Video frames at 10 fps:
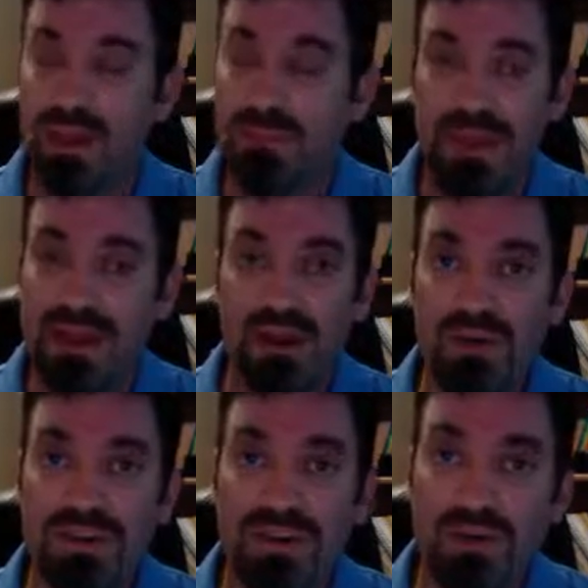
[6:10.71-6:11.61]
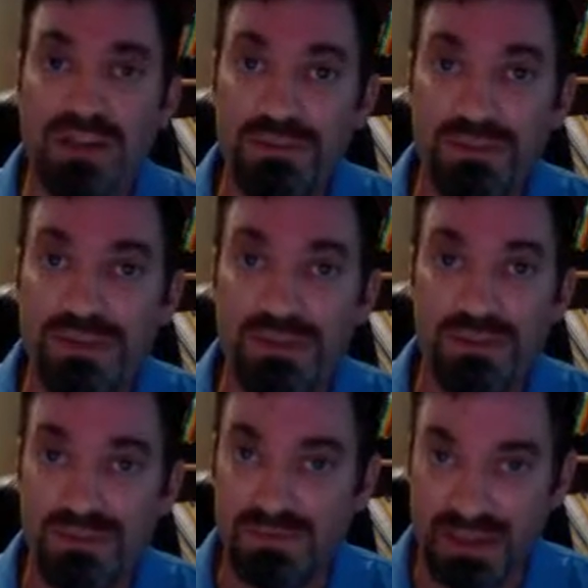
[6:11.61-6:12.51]
Piano is no different
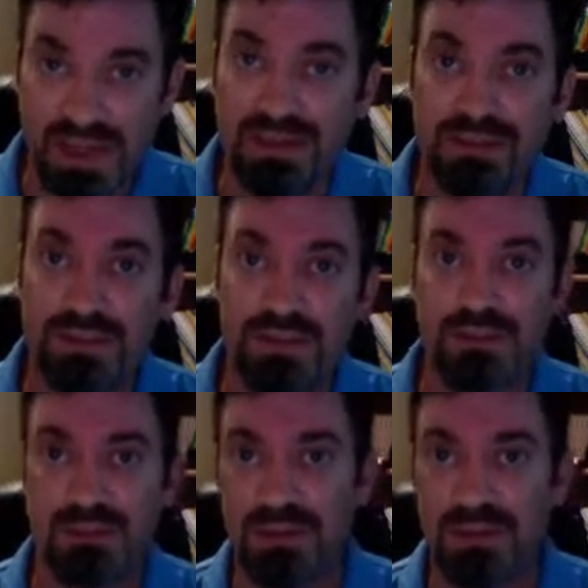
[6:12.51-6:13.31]
than tennis or